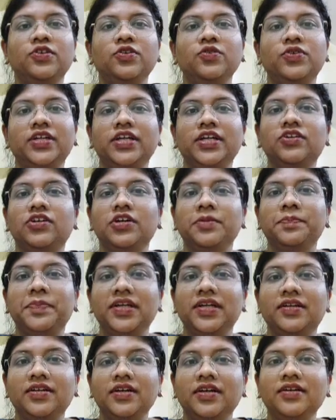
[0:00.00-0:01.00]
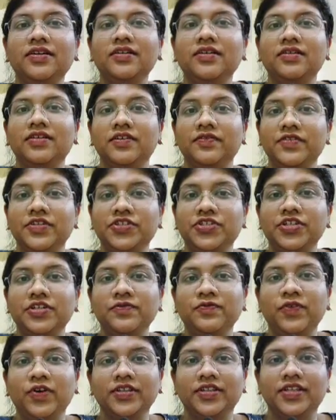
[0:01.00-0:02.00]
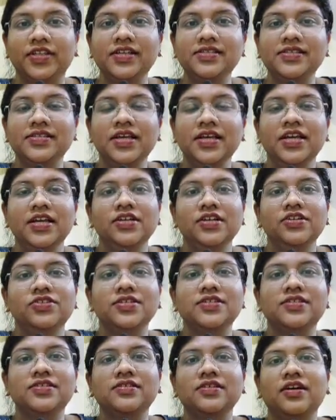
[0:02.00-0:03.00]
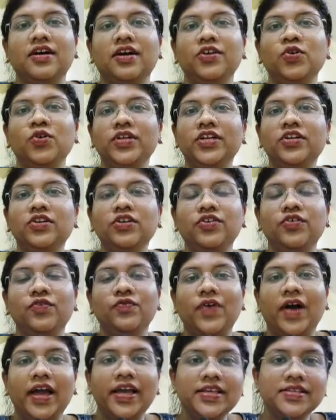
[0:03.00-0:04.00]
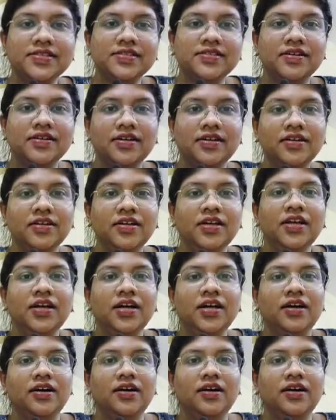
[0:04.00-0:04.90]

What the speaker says: that you need repeated revision for this. Just you need to revise the